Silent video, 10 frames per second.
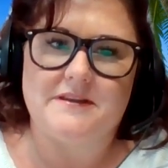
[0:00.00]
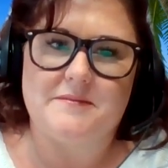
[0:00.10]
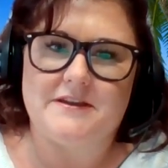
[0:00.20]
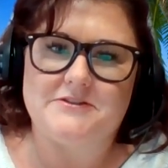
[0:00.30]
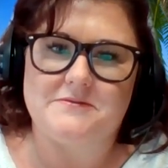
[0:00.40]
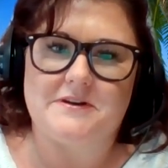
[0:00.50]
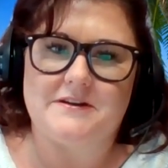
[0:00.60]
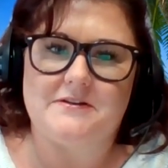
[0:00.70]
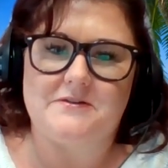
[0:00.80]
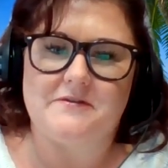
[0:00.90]
makes you want to
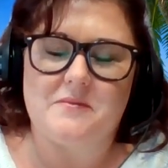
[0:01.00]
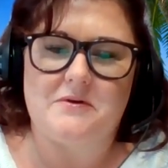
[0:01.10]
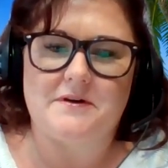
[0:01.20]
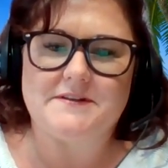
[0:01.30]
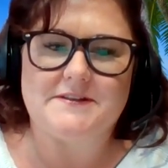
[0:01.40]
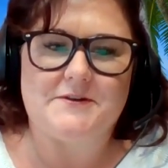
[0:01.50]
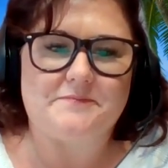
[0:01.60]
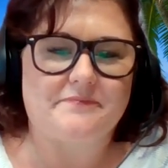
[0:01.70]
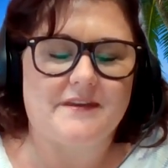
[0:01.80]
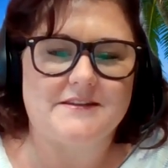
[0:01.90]
go even more. So
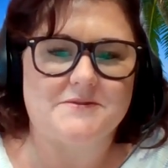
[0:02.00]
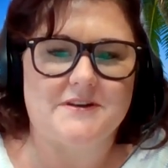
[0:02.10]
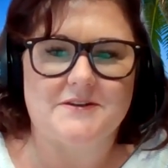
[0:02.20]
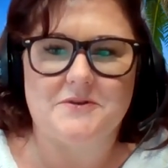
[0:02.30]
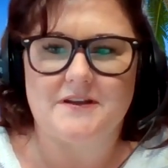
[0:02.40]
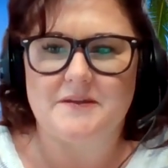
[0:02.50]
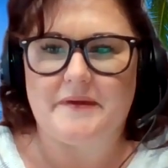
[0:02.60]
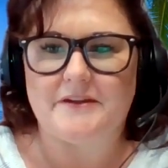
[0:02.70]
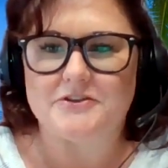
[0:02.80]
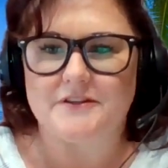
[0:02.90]
I just wanted to quickly
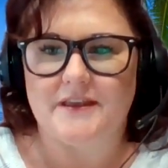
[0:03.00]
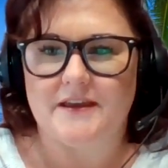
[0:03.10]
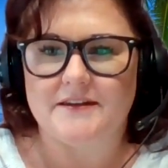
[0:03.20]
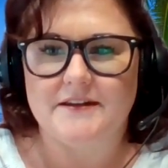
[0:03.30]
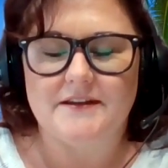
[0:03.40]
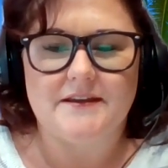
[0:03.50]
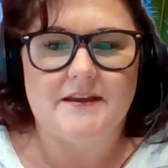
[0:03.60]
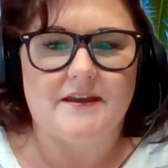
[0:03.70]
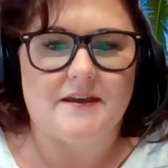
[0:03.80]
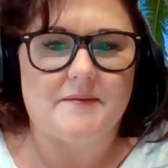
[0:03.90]
mention that.
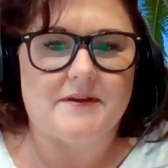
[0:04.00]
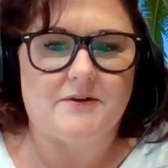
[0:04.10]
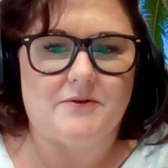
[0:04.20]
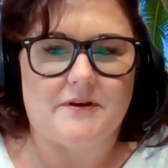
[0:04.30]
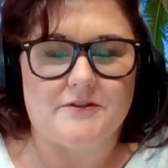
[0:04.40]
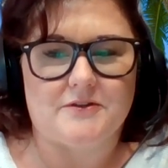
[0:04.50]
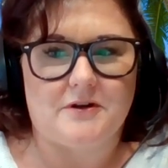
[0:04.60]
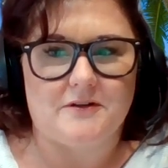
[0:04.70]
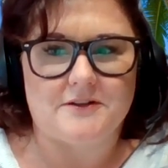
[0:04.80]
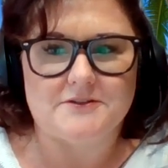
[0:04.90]
I know other
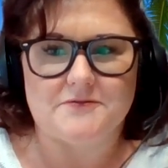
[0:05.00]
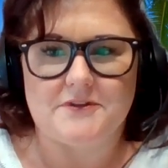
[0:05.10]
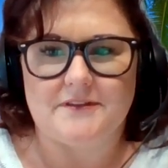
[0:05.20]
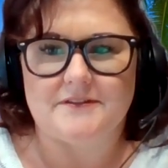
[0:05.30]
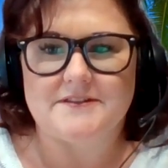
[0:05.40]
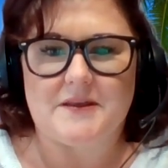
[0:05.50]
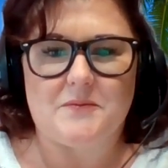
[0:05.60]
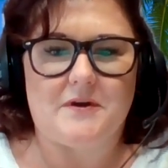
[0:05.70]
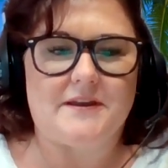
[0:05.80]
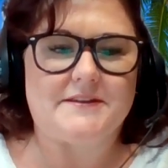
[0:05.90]
colleagues are feeling the same
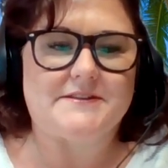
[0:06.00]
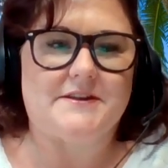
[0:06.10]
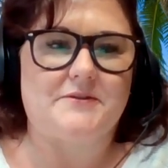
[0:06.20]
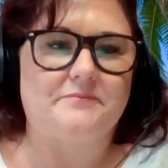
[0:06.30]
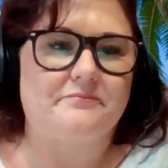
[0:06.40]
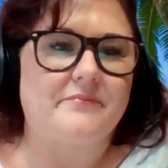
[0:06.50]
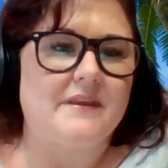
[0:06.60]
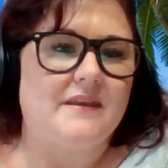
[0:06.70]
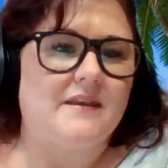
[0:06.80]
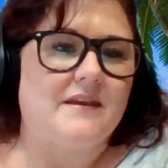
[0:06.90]
way. So
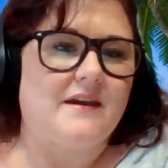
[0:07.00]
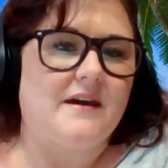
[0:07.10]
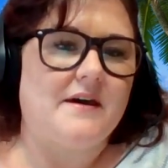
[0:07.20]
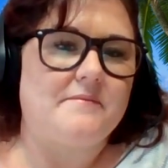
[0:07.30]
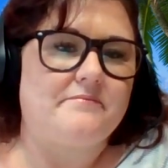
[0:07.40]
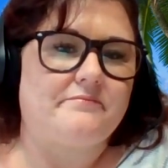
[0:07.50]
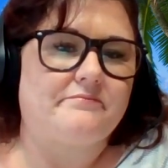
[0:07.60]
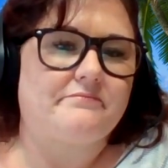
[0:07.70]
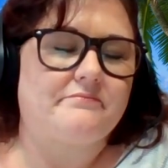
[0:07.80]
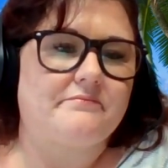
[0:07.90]
um,
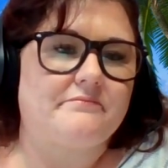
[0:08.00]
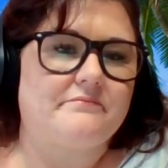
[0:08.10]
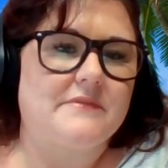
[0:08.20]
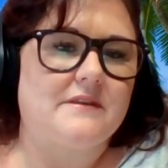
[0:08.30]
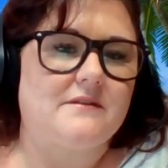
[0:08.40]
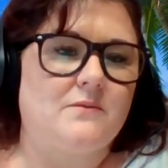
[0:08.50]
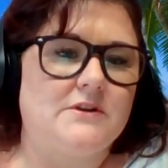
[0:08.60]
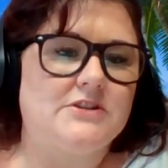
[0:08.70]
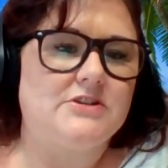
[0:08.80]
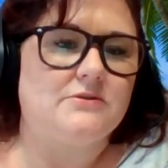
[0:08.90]

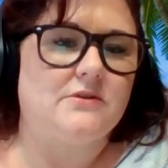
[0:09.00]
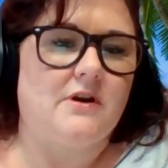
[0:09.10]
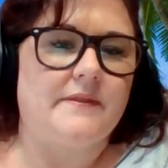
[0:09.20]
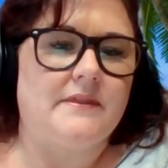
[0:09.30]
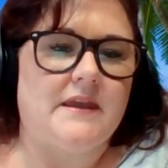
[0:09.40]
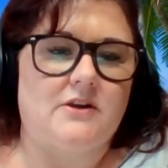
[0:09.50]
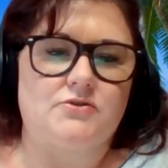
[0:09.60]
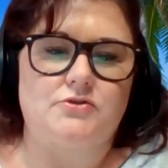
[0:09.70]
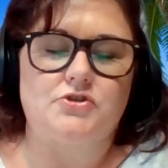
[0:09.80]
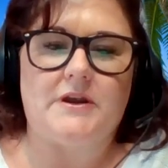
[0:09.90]
once you were on the
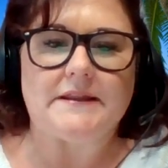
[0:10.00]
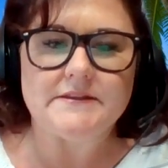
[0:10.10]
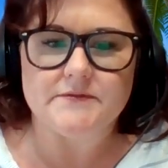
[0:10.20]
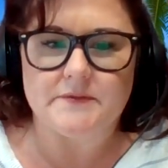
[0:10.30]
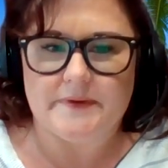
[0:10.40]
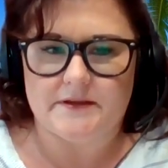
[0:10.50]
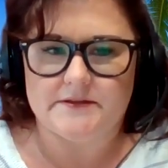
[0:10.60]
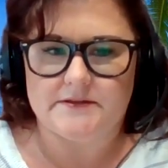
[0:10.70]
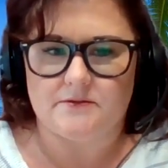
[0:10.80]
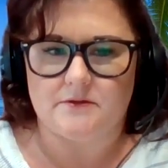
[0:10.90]
actual transfer
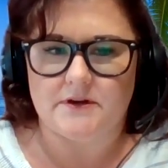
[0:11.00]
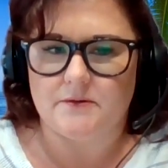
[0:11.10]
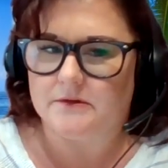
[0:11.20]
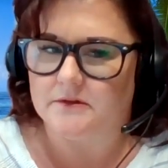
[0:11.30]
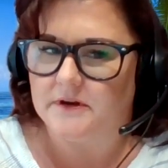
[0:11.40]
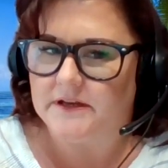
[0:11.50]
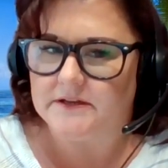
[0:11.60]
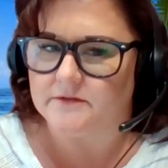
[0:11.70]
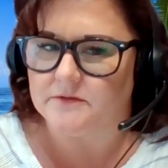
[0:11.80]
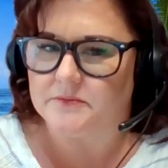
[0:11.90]
bus, Hori, were there any
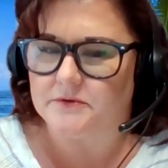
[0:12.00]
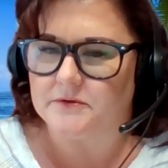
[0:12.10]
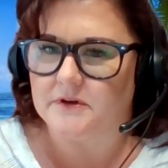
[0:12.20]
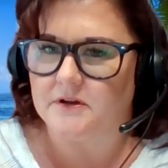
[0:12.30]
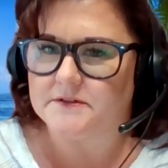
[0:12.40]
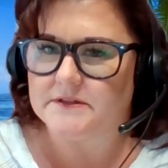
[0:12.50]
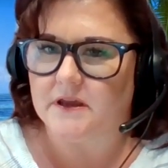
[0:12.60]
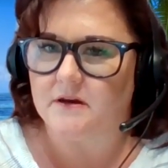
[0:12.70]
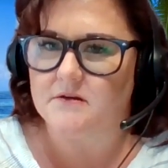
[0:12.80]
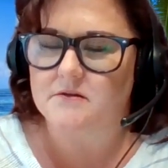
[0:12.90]
different protocols
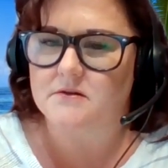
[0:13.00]
there?